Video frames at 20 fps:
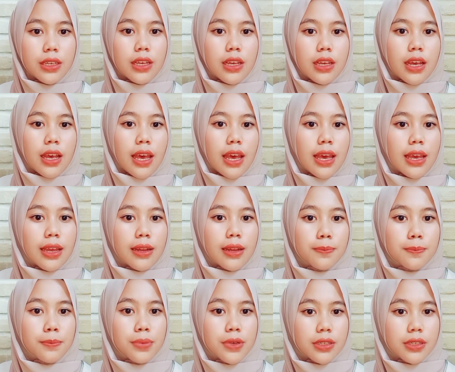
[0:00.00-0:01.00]
and
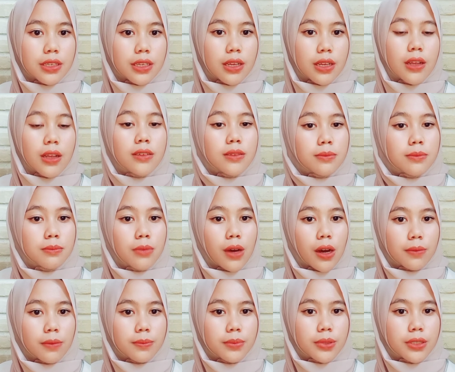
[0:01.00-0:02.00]
b,
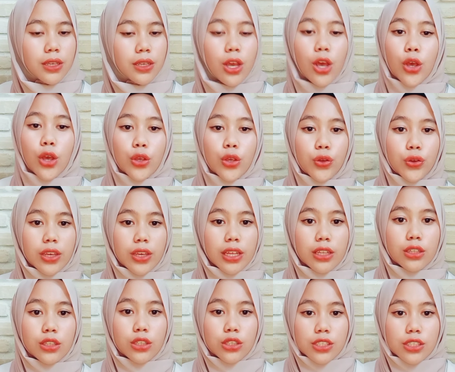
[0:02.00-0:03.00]
bop, you can
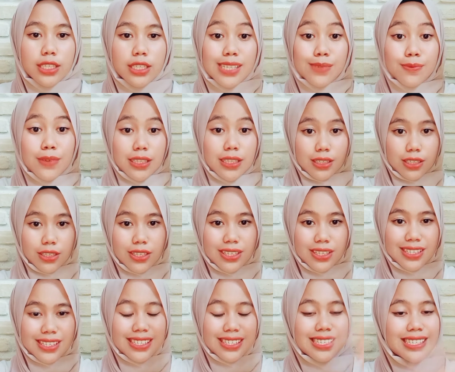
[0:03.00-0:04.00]
look these pictures.
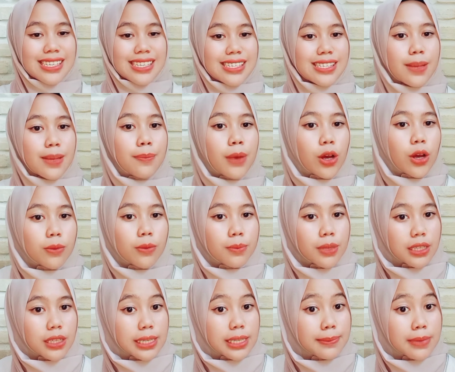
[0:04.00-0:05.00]
This is about
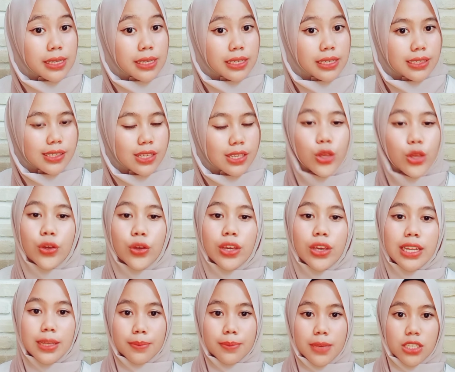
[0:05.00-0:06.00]
bilabials. You can
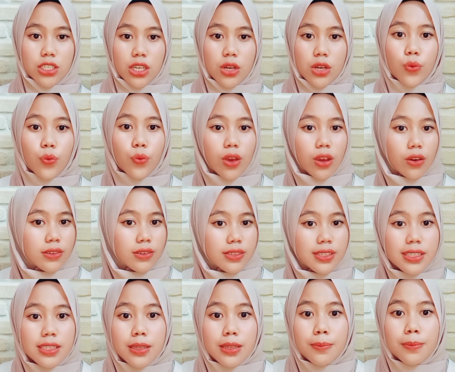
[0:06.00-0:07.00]
imagine where
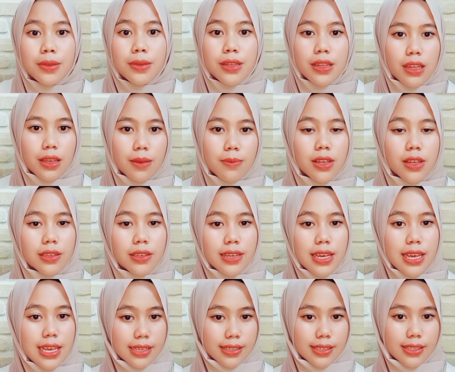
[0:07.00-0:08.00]
the bilabial
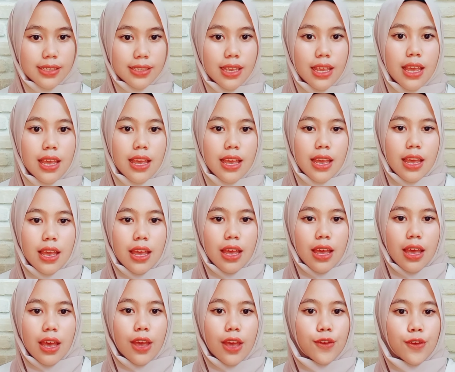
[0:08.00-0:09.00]
is.
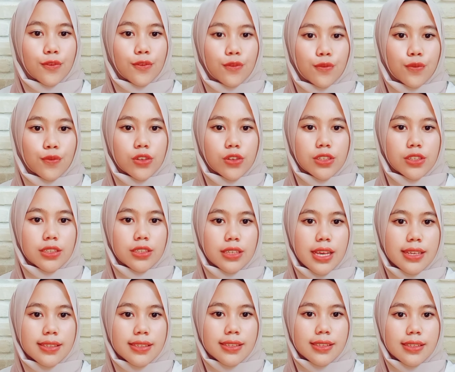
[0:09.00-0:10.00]
And for the
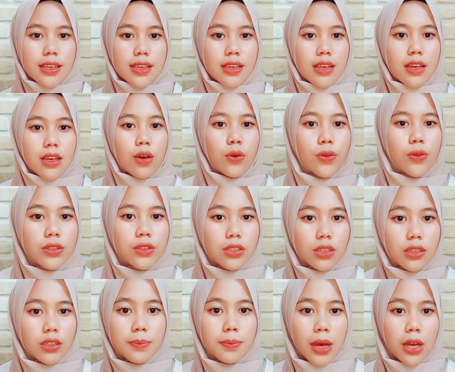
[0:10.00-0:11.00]
next, we will talk
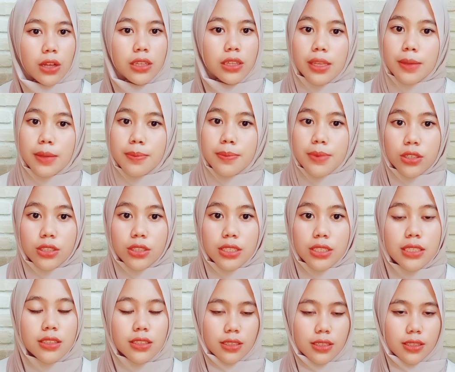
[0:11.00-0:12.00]
about
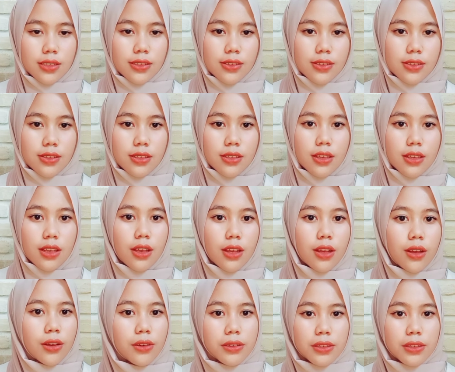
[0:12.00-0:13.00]
labiodentals.
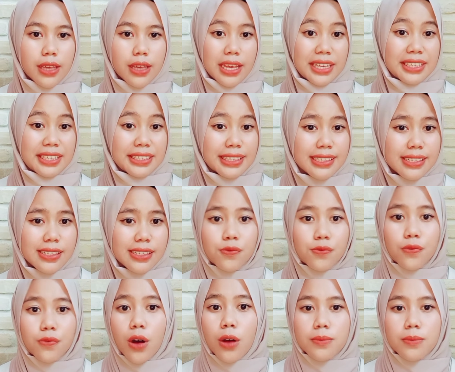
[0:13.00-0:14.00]
Okay, this is
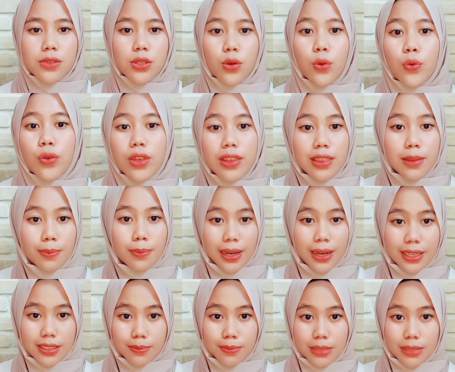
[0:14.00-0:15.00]
formed with the bottom
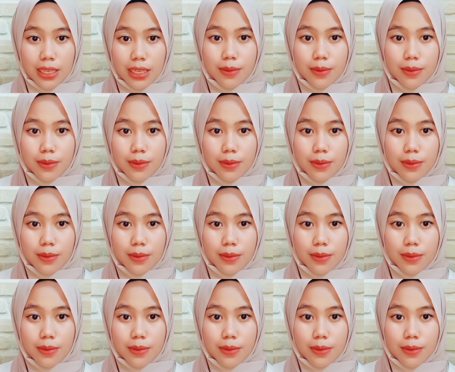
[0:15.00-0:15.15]
lip